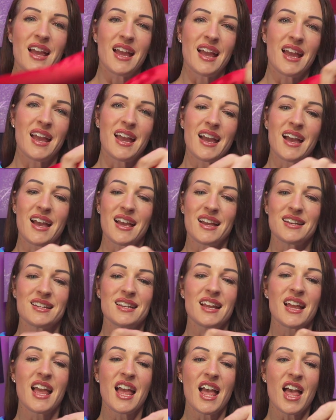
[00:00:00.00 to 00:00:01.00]
And
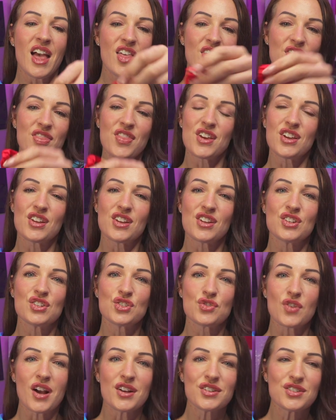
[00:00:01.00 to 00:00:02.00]
the
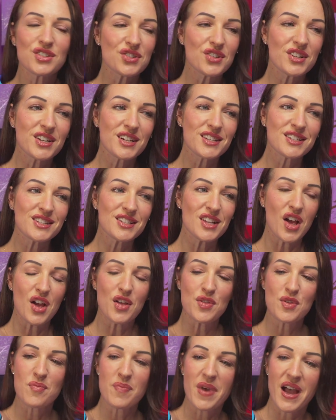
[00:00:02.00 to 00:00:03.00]
drawstrings
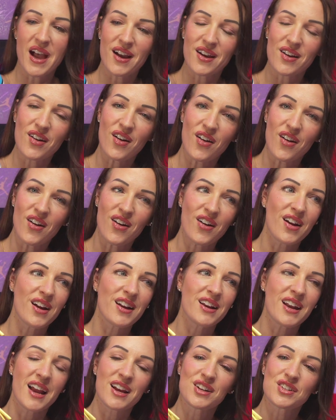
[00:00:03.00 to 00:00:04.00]
on the bag are an
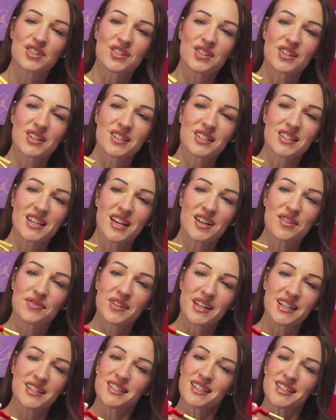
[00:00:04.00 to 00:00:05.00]
extra set of
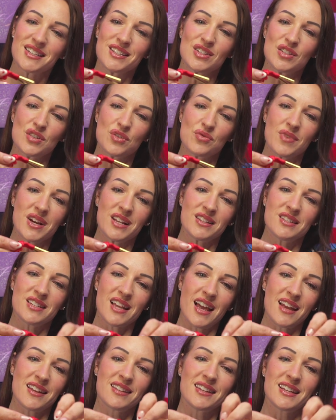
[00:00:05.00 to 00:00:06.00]
laces. They're red
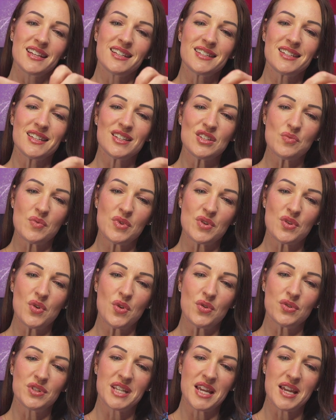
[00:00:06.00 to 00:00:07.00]
satin laces with
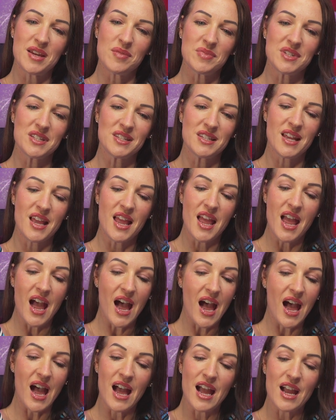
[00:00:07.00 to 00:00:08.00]
gold tips.
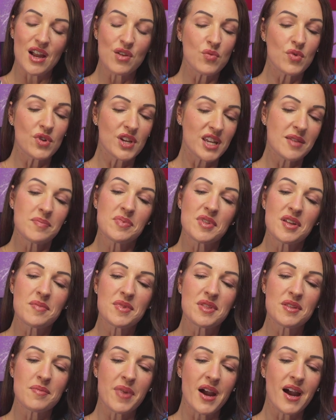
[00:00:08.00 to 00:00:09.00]
I will keep them
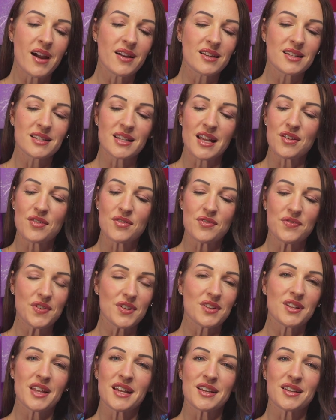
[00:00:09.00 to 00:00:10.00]
in the bag because I don't feel
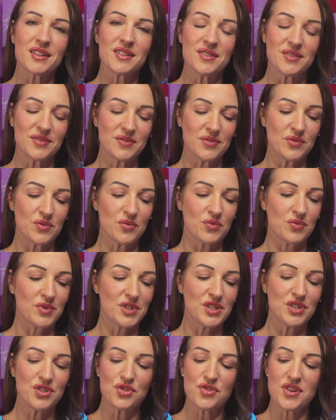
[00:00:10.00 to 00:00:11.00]
like
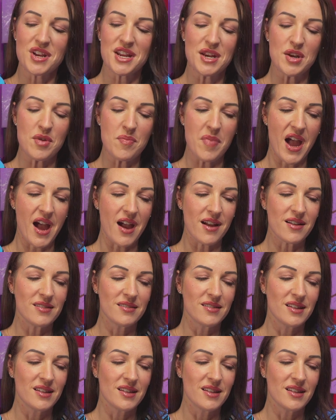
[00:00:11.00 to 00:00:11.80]
restringing a bag,